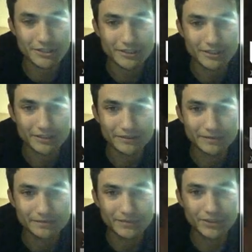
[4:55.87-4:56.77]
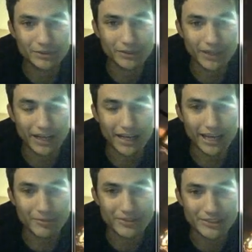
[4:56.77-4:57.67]
for that. Dude, I am
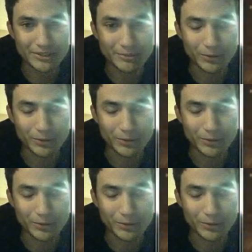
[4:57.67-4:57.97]
a skill point.